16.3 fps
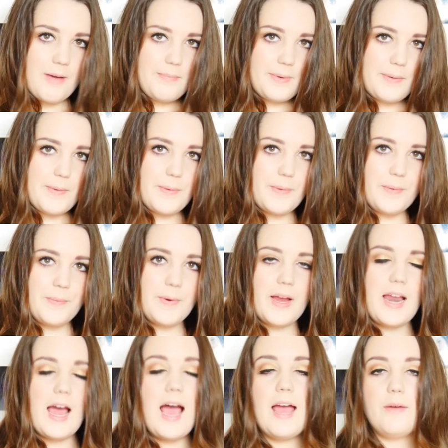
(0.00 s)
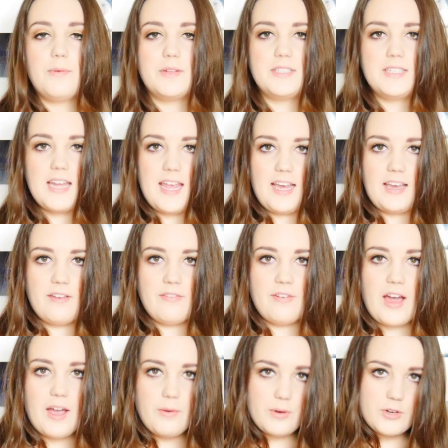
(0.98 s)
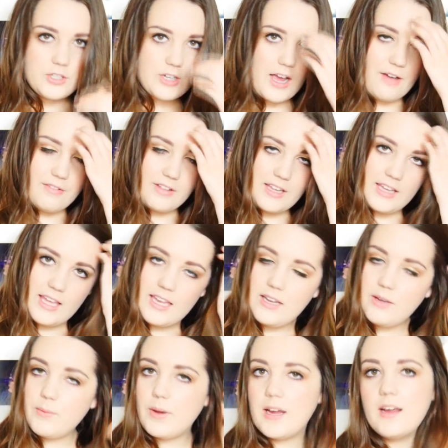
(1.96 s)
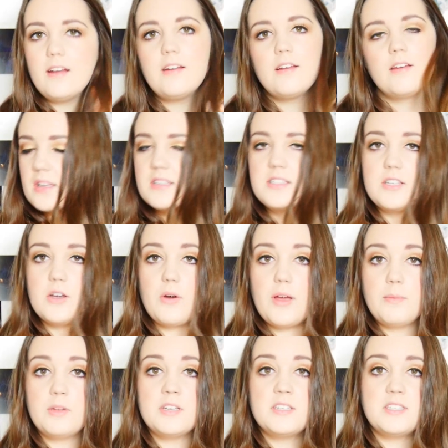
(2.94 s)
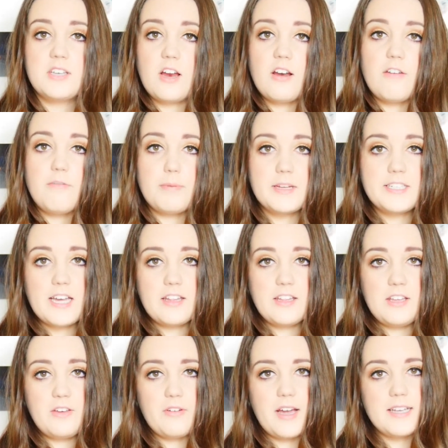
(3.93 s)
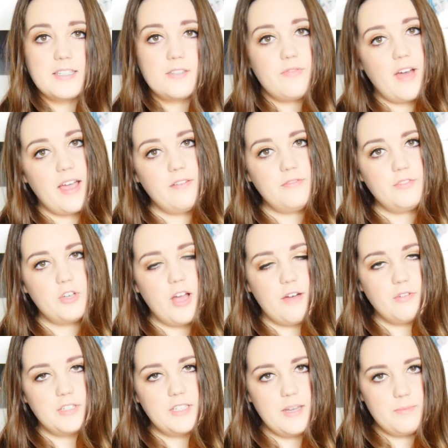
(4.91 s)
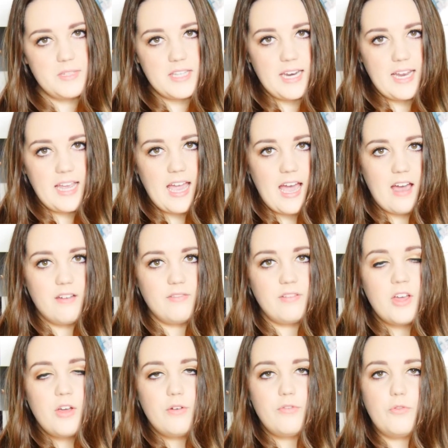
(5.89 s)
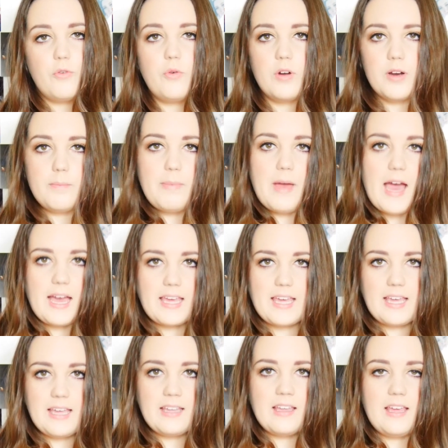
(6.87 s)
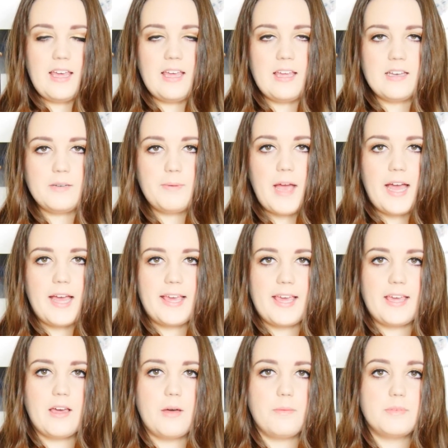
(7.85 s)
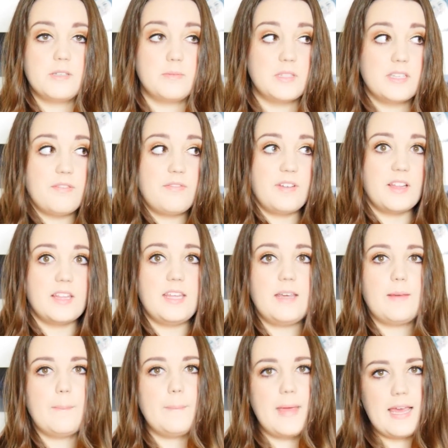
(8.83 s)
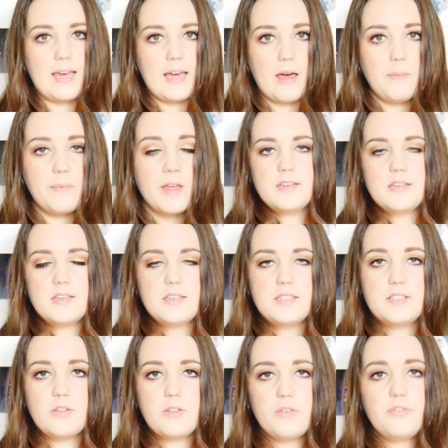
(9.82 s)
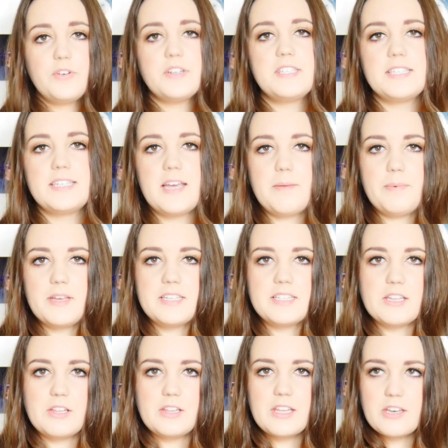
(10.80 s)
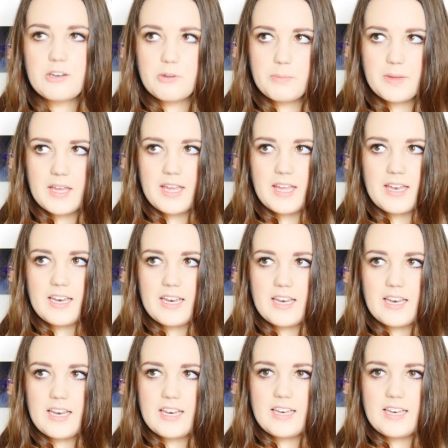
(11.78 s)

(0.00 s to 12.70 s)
up what I would take if I were traveling anywhere. So I'm going to start off by telling you guys 5 travel tips that I have for packing and packing up, specifically makeup. So the first tip is a little bit